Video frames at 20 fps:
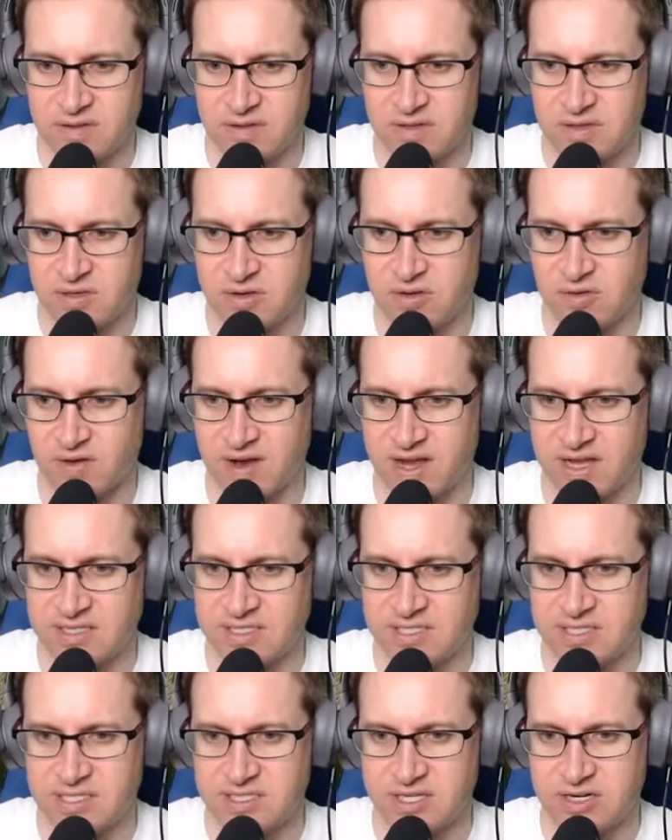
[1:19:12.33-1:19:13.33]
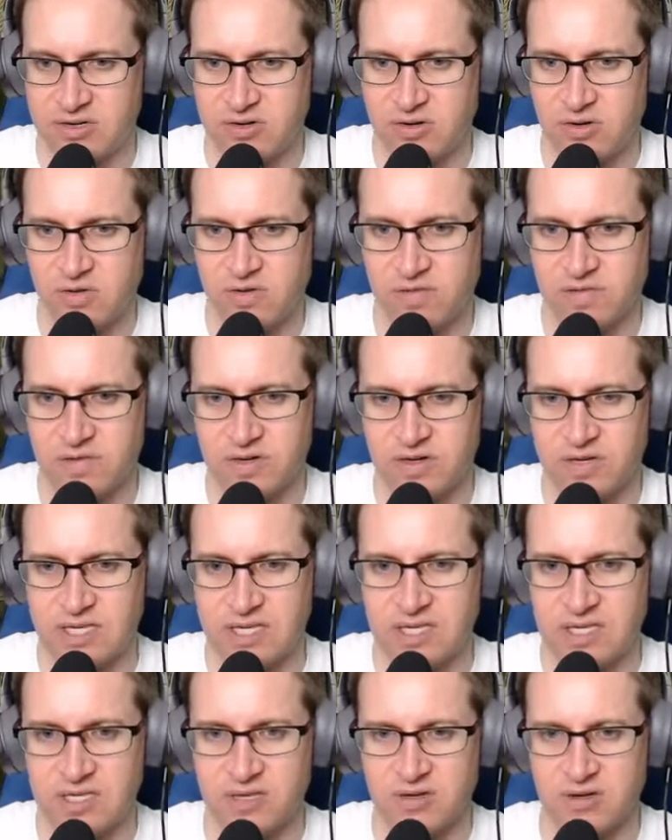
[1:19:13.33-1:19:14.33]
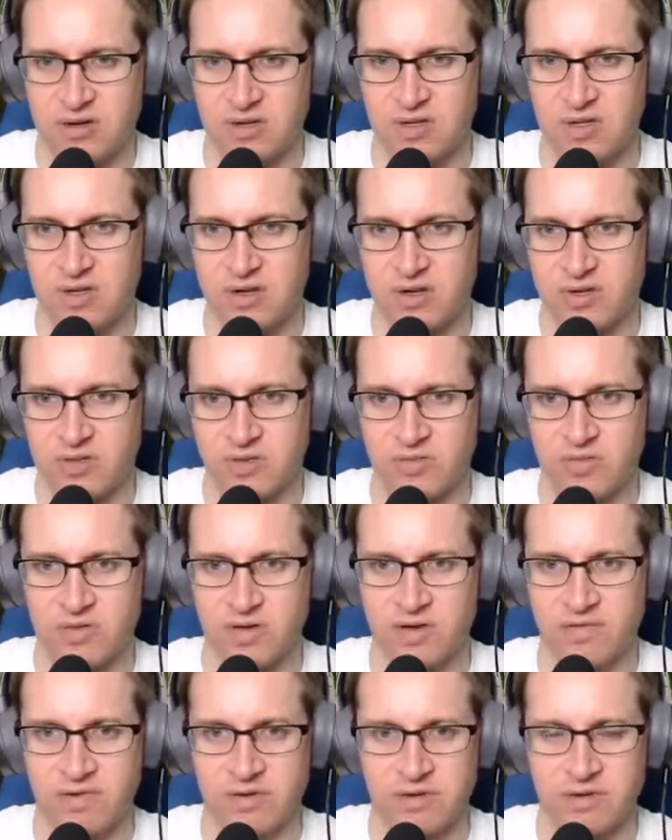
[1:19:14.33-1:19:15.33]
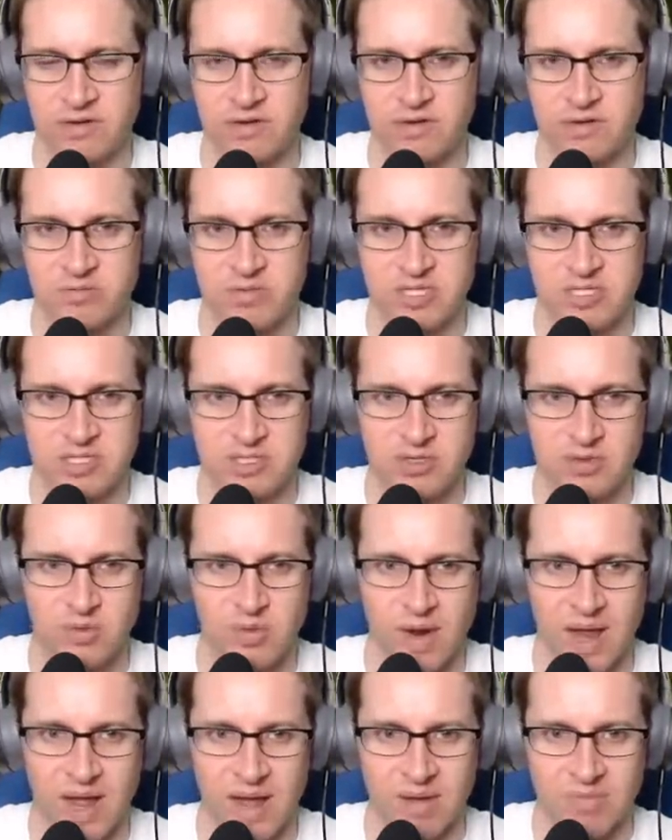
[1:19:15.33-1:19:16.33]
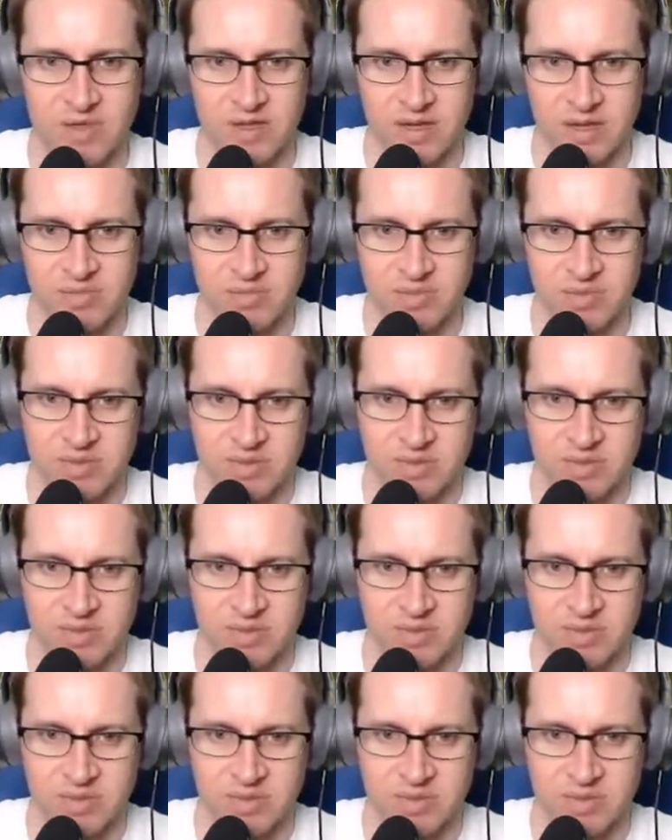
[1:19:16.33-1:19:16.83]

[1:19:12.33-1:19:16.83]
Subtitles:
the grasses that are over here along the river. Let me just grab them.